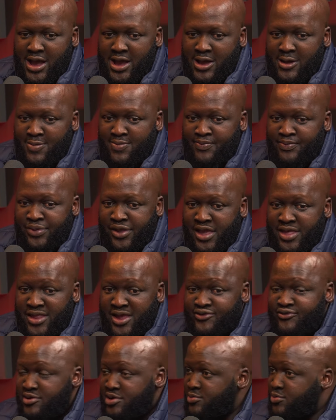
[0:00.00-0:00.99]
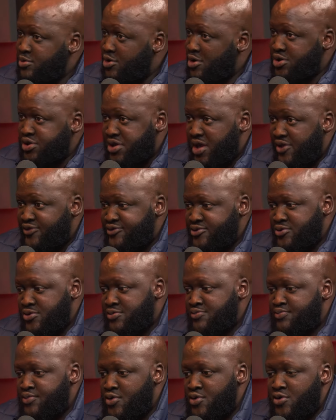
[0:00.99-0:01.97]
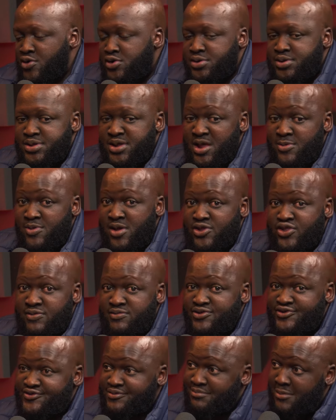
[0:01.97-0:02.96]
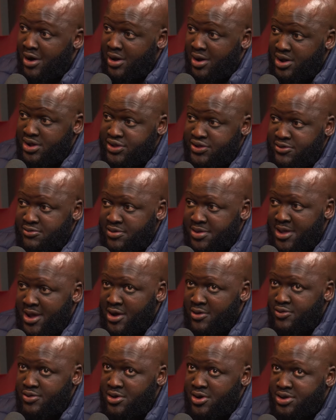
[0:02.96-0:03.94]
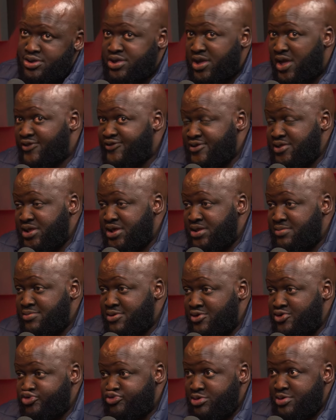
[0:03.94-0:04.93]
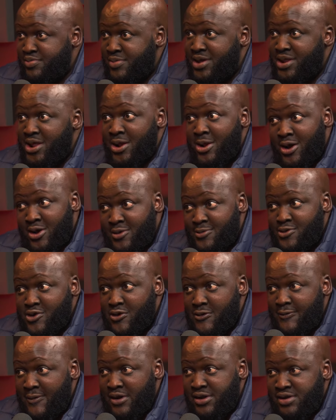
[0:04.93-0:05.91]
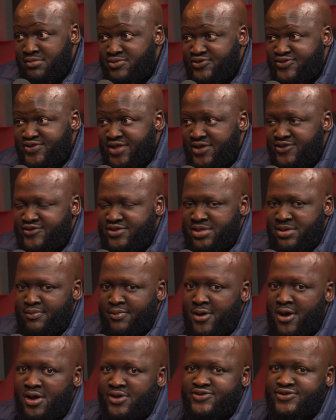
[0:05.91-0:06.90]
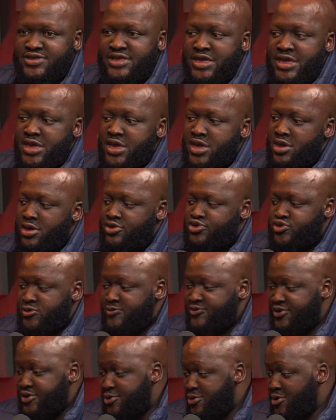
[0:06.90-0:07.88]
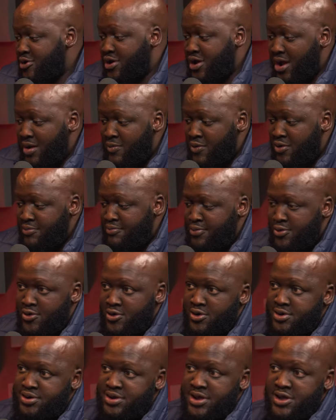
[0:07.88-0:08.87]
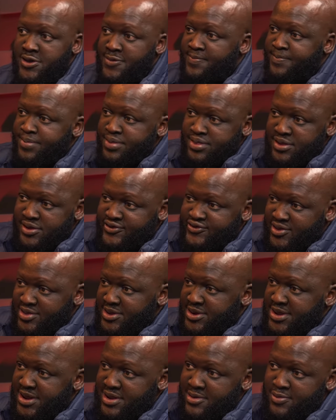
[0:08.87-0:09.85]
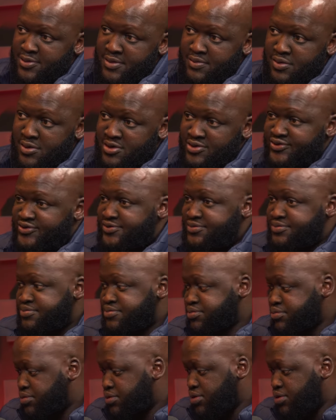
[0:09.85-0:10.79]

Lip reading: And that's when we got Jackson on board. And we had to be smart with how we got Jackson in because we'd made a lot of co-founder mistakes in the past. So we said, look, come on board. These are the deliverables.